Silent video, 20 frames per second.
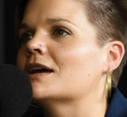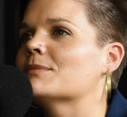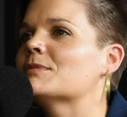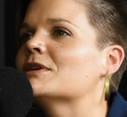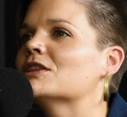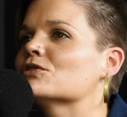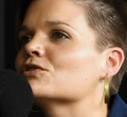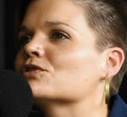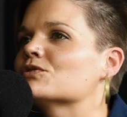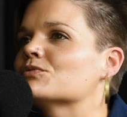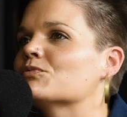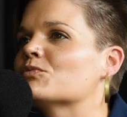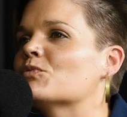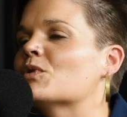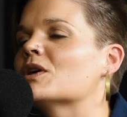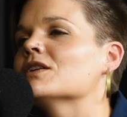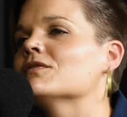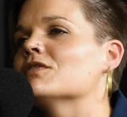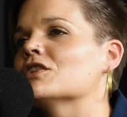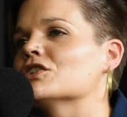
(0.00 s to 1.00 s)
I mean, there's
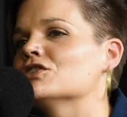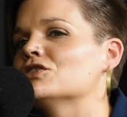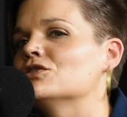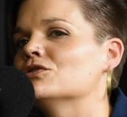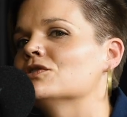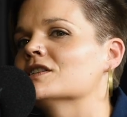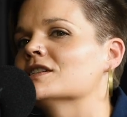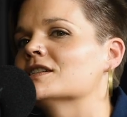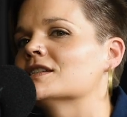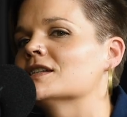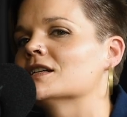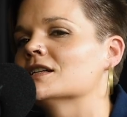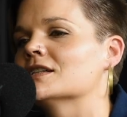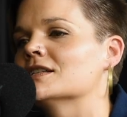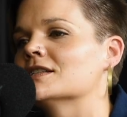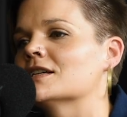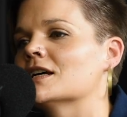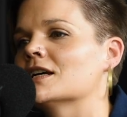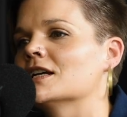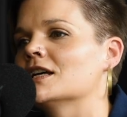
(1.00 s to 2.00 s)
one of our students did a
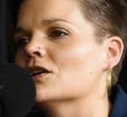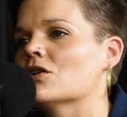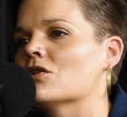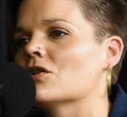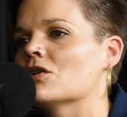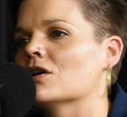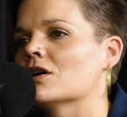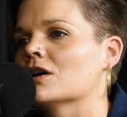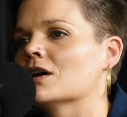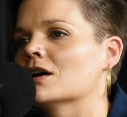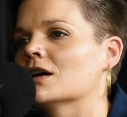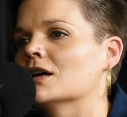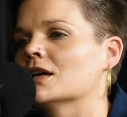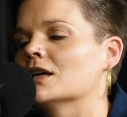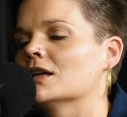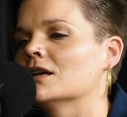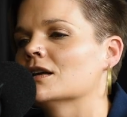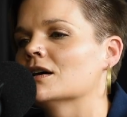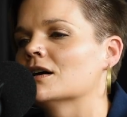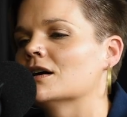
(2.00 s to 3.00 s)
study
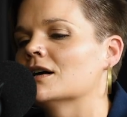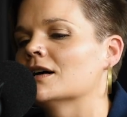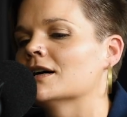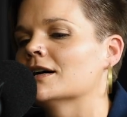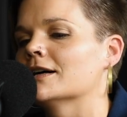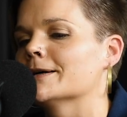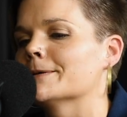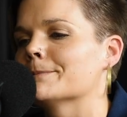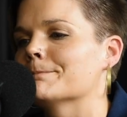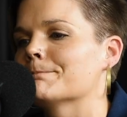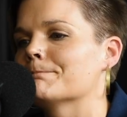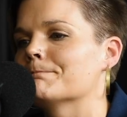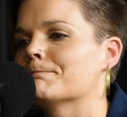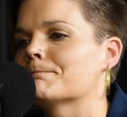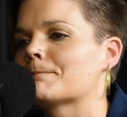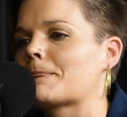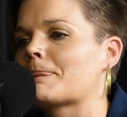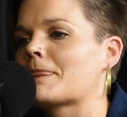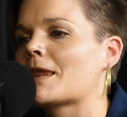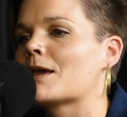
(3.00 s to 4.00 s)
on
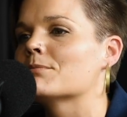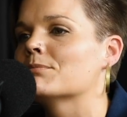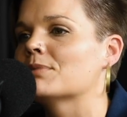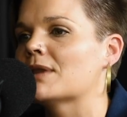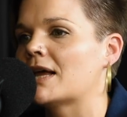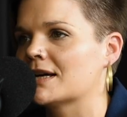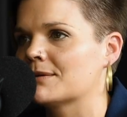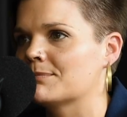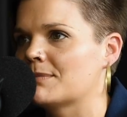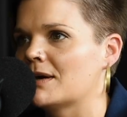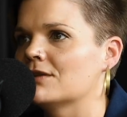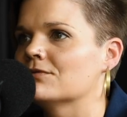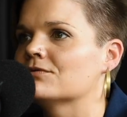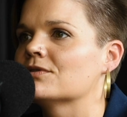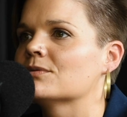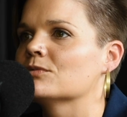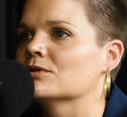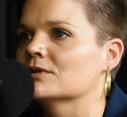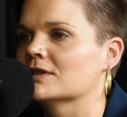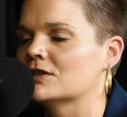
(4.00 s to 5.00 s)
Black men
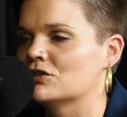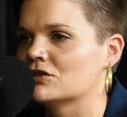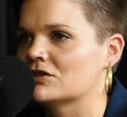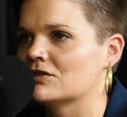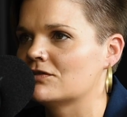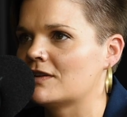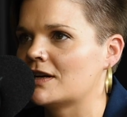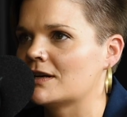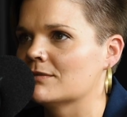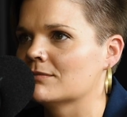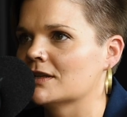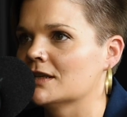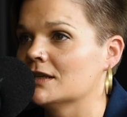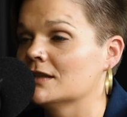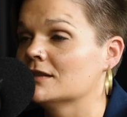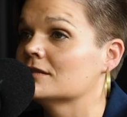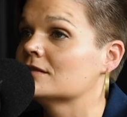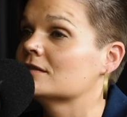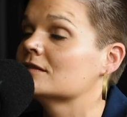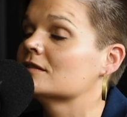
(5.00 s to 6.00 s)
from religious
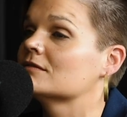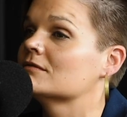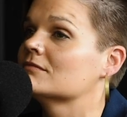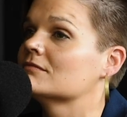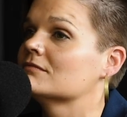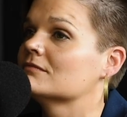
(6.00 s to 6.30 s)
families,